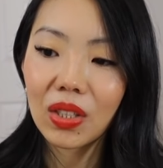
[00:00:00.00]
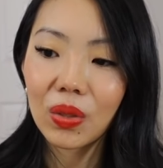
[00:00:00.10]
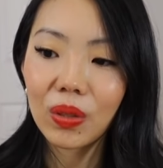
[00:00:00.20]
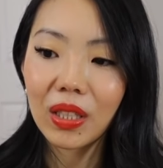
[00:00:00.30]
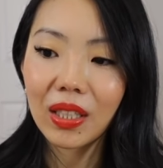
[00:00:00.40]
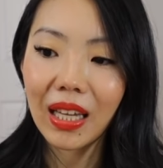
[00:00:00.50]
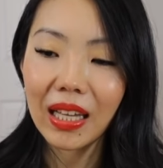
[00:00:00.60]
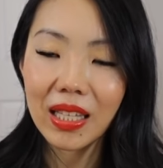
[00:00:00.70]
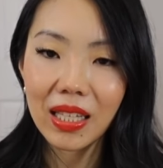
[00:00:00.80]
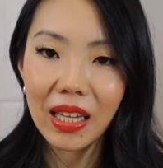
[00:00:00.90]
to the
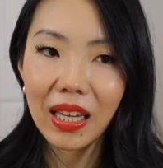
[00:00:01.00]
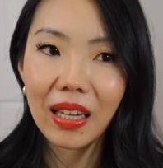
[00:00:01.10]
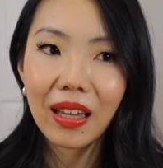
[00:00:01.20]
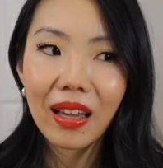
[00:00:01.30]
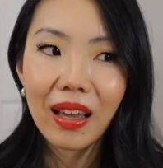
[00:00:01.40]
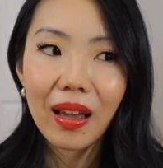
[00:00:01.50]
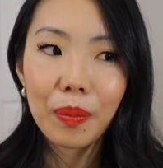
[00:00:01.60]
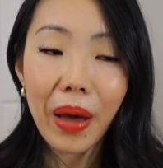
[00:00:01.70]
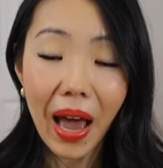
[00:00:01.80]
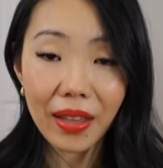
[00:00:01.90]
Cartier
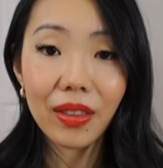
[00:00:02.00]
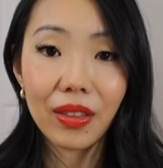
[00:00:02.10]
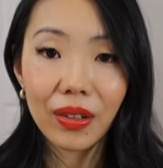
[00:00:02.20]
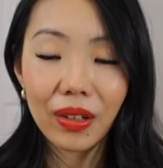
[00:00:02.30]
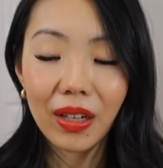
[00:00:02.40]
Panther.